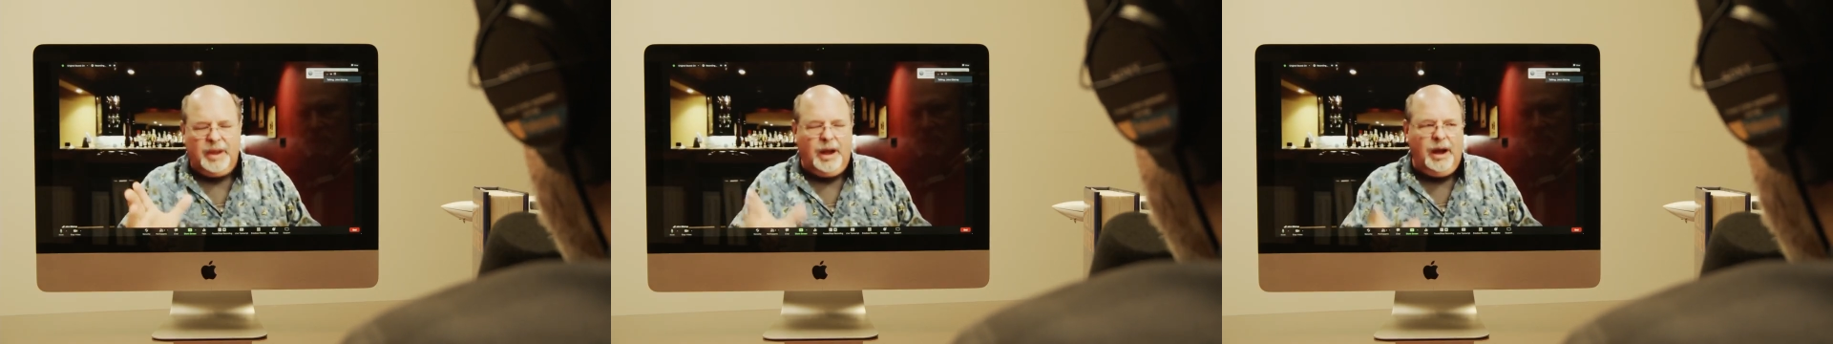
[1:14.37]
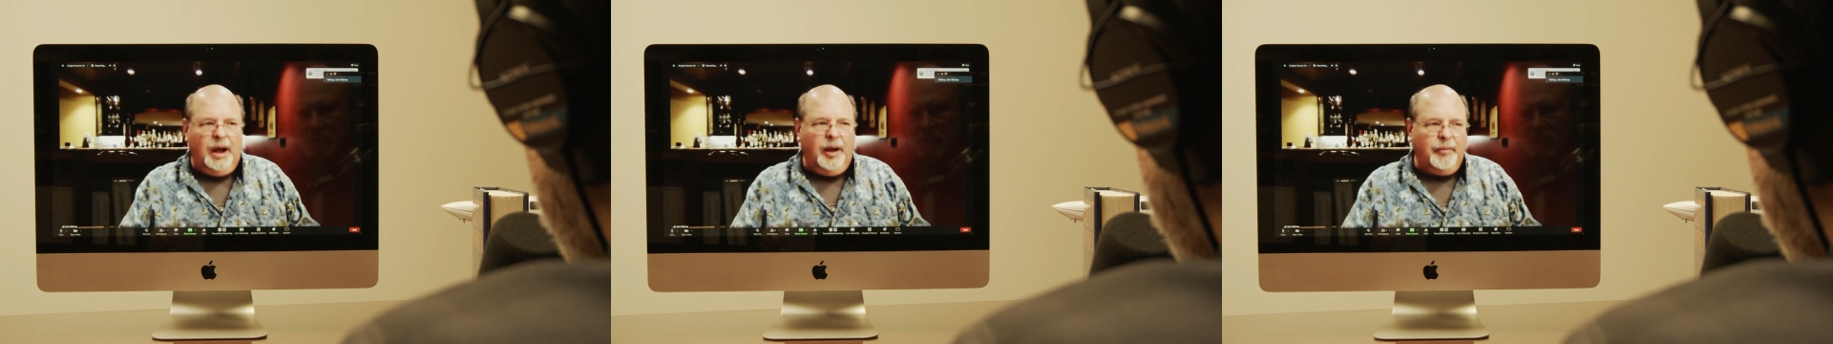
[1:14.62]

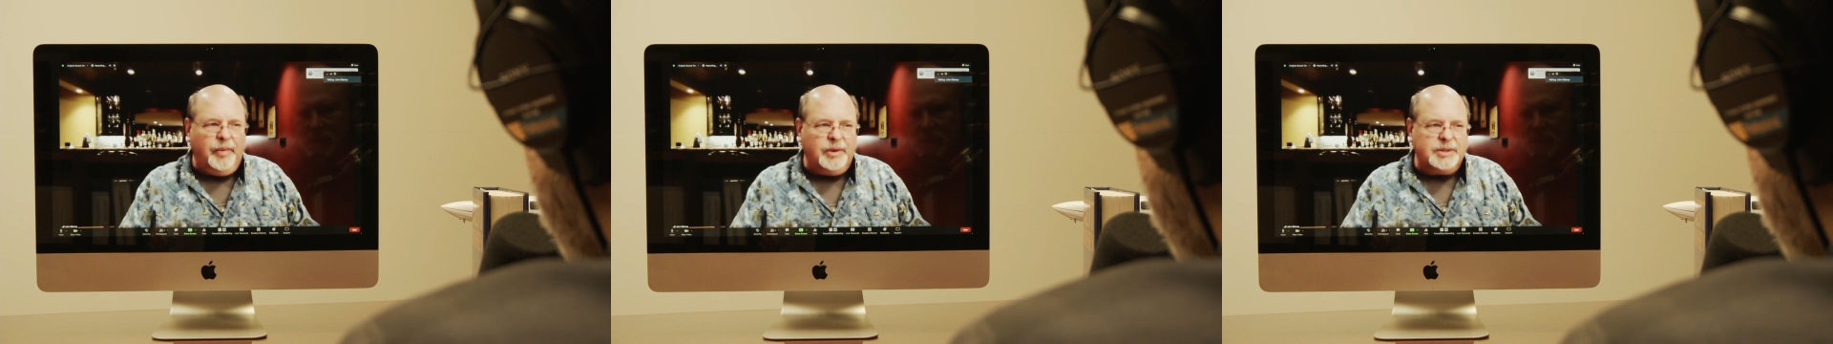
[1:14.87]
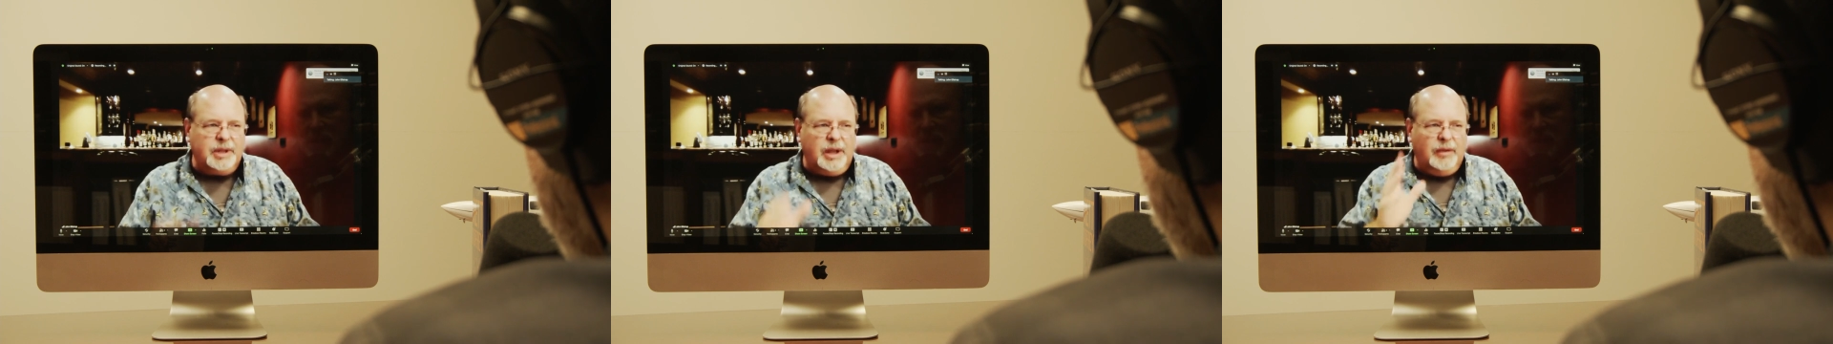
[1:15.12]
Um,
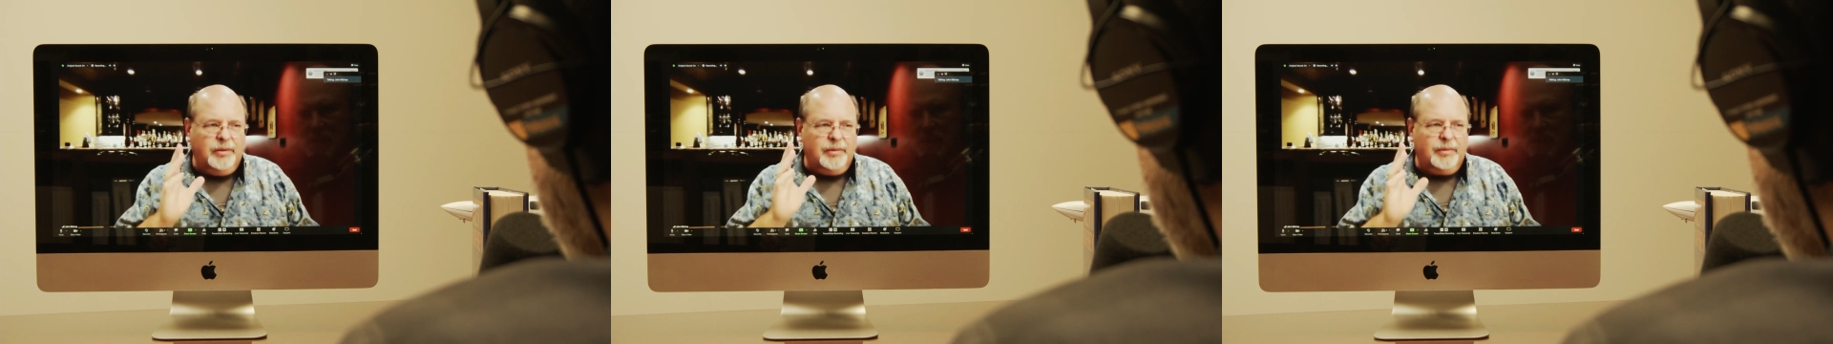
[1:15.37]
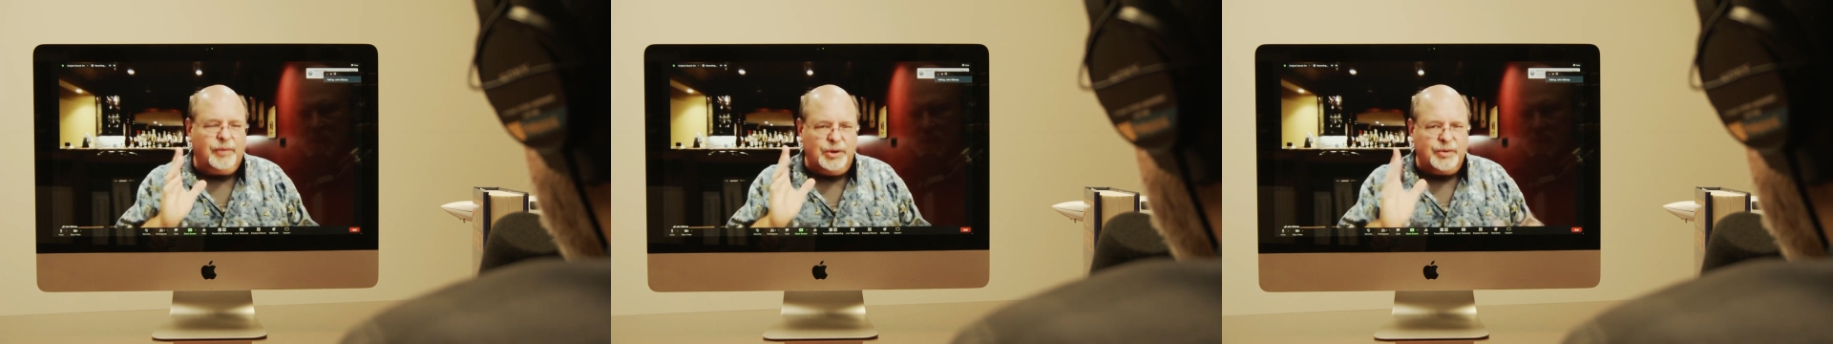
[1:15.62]
there's the
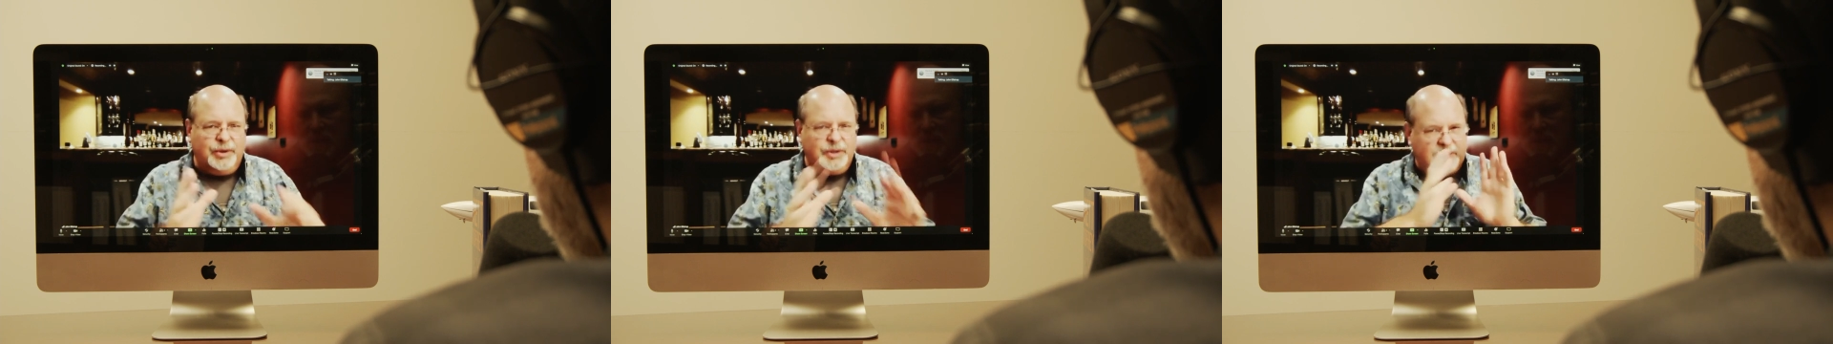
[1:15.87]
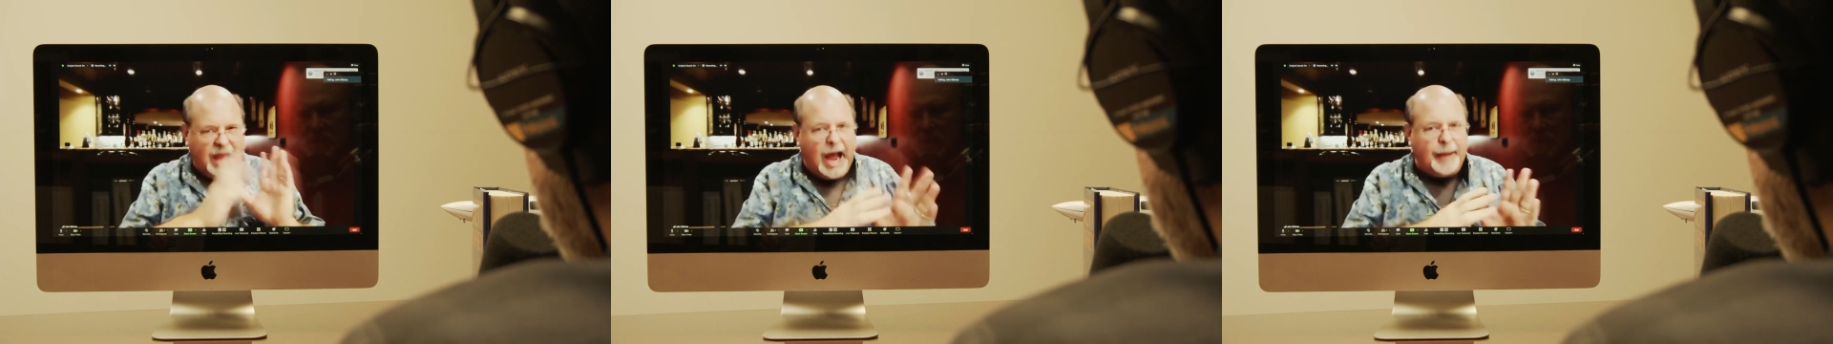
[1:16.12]
first of all, there's
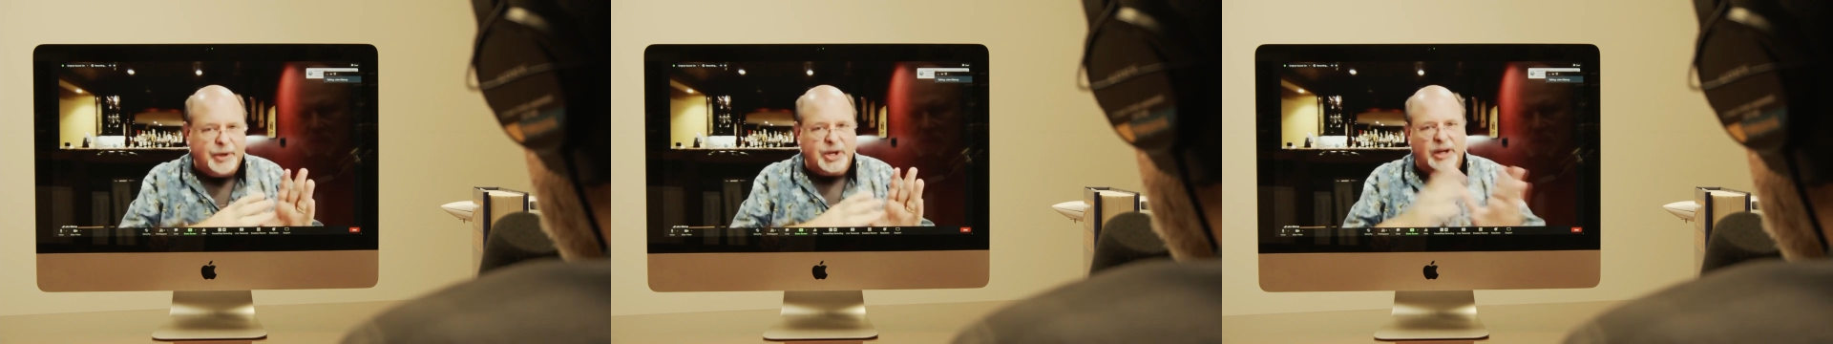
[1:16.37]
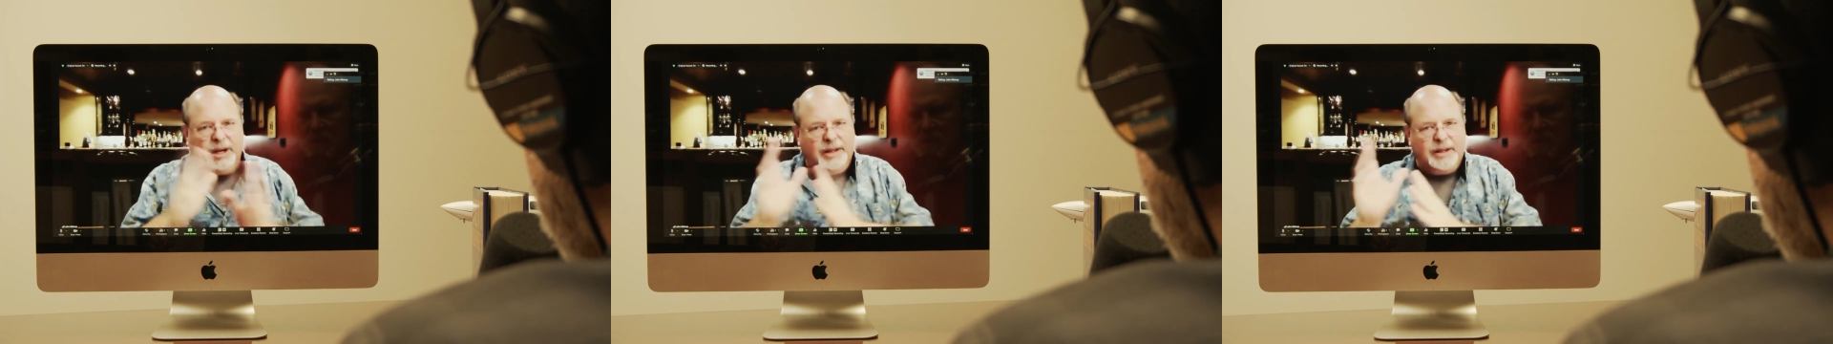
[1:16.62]
the
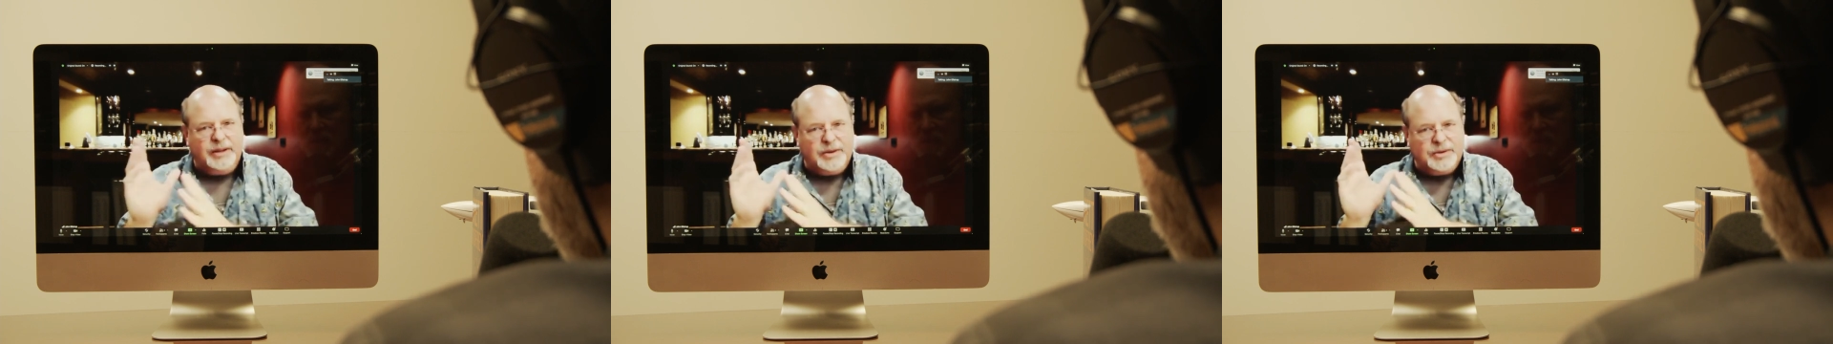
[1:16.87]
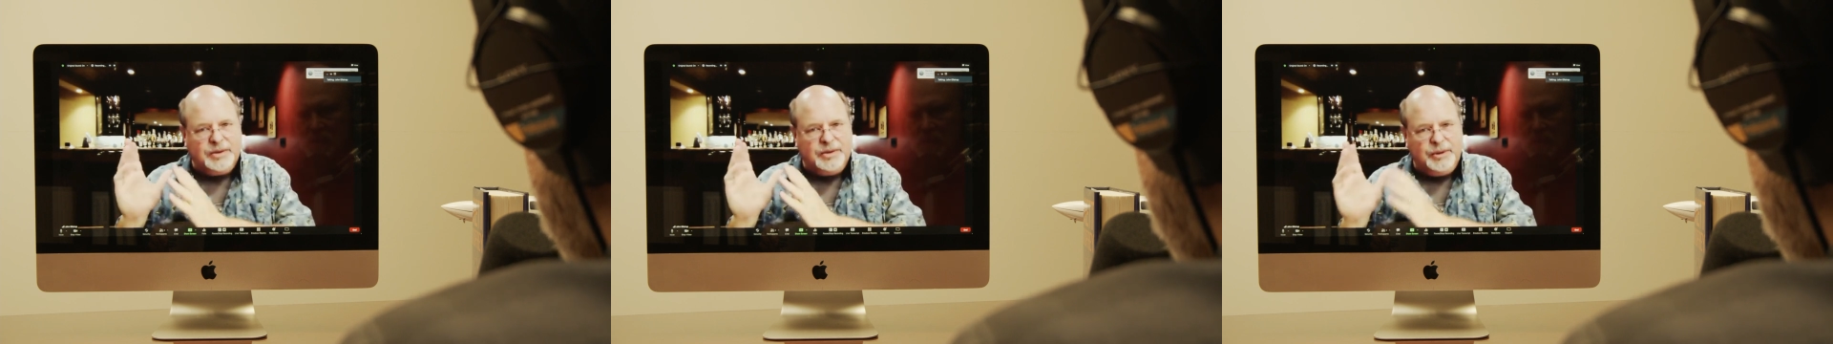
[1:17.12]
option, and then
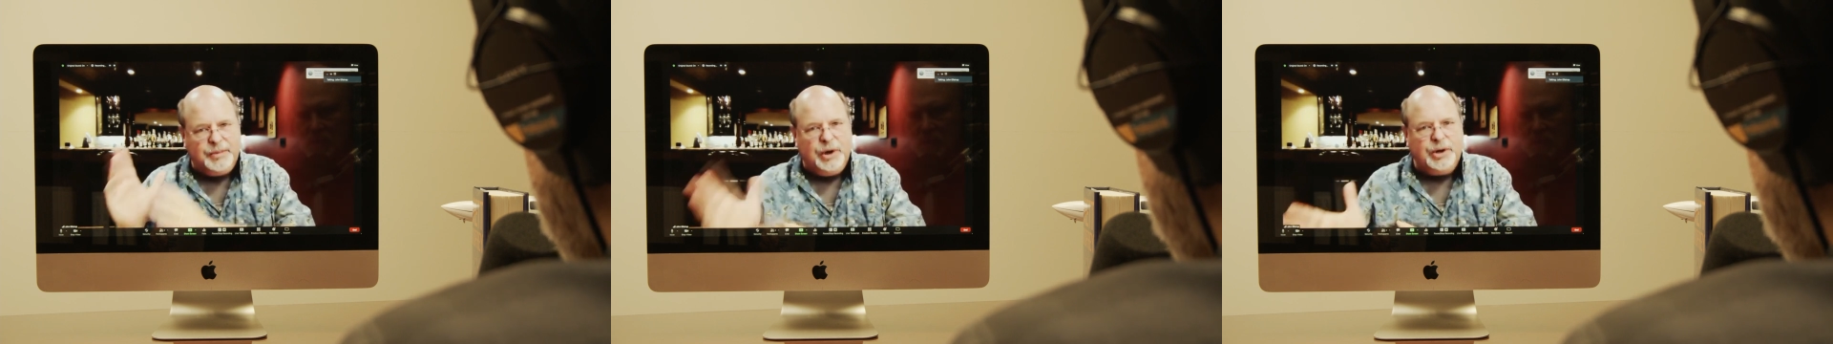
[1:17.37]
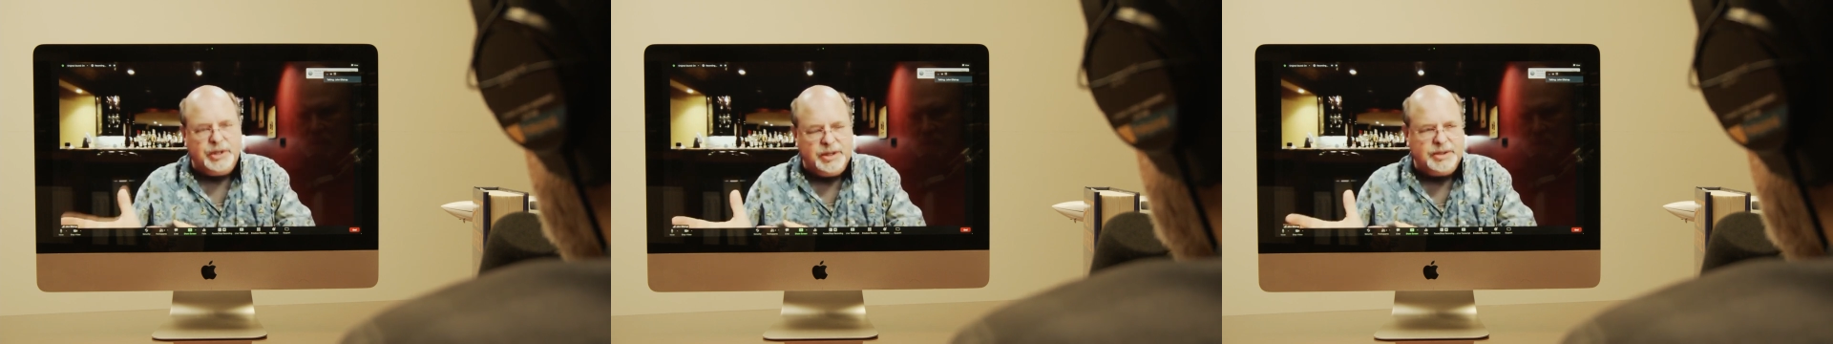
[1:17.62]
there's the
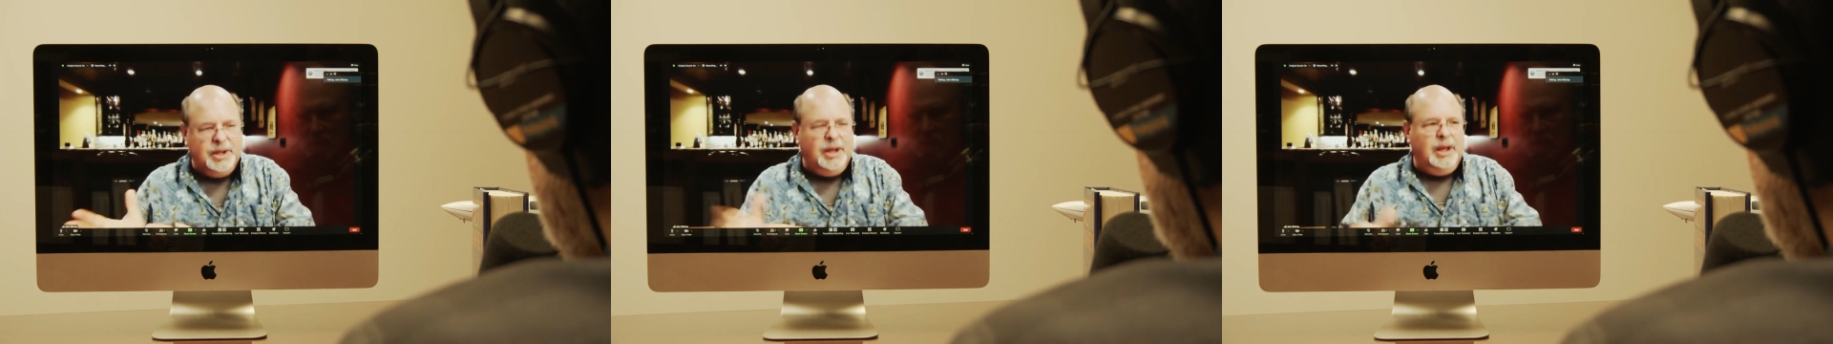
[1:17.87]
purchase.